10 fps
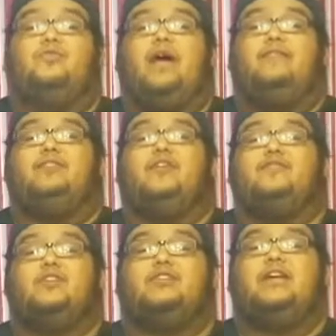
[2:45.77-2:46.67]
after you've
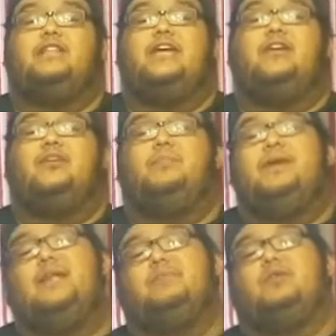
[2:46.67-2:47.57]
sauteed that on a
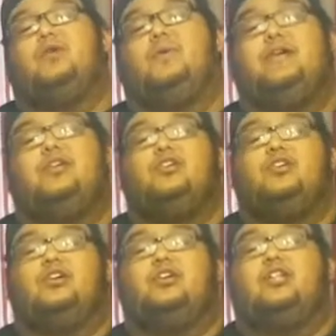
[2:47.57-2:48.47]
medium to low heat, you're
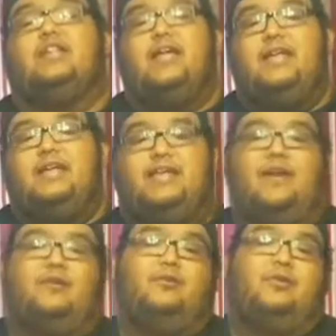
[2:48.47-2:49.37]
going to cut that heat
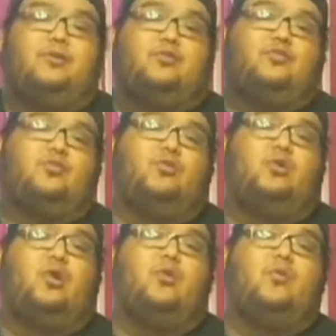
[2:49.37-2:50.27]
down to a
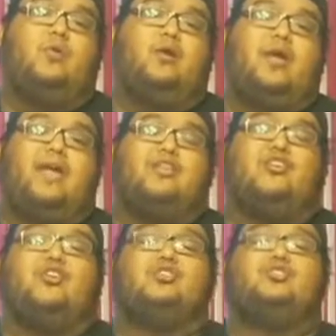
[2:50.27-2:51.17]
low, and you're
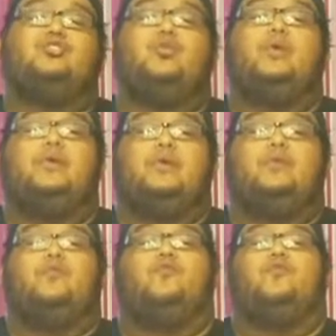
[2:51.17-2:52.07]
going to stew it
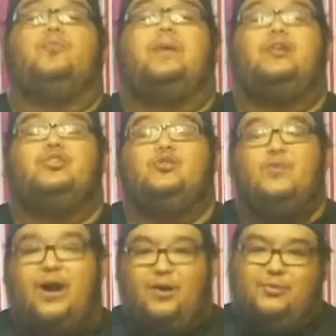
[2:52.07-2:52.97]
for about 2
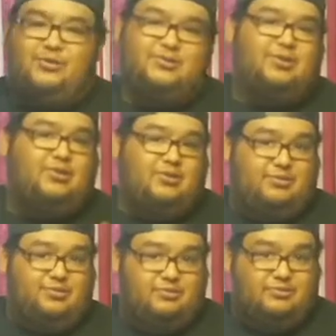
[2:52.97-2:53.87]
hours,
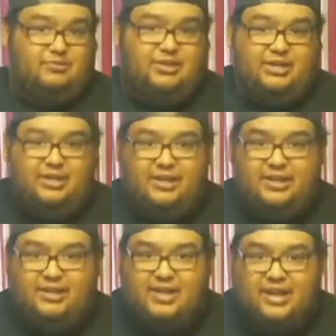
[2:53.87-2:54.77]
checking
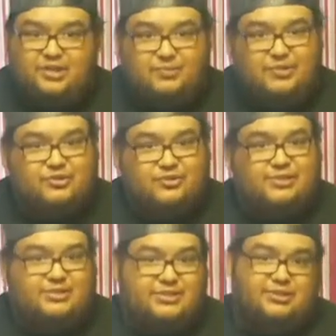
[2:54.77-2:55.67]
it occasionally, make sure it's
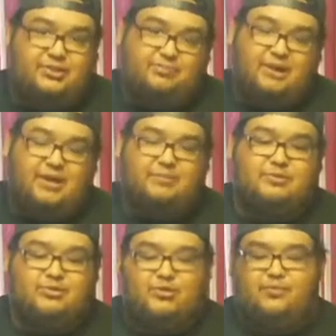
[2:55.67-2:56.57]
not sinking to the bottom,
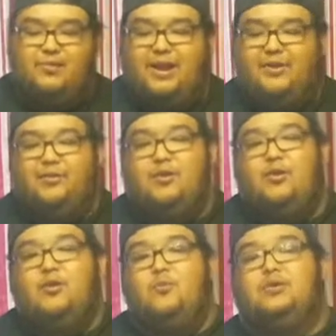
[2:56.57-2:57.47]
stir it around.
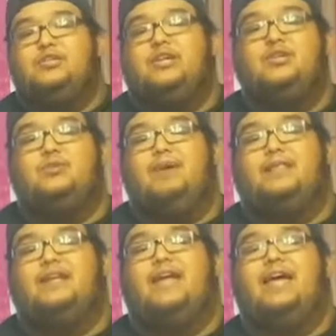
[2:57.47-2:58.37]
Once you get to
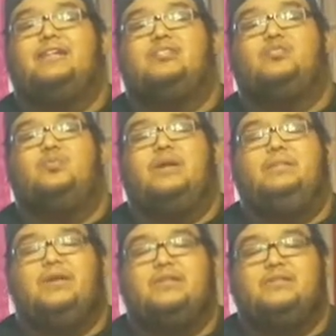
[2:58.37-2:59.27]
about the last 20
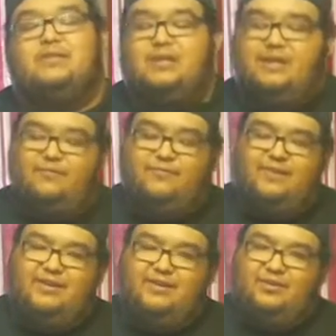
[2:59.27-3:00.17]
minutes, if
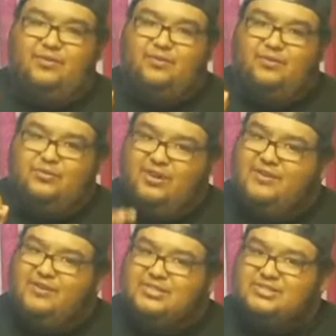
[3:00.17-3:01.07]
your
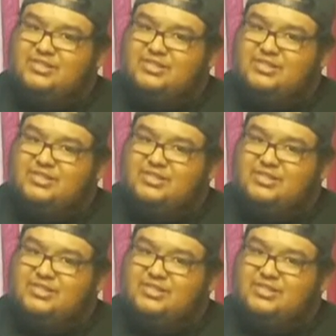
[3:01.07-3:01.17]
gravy is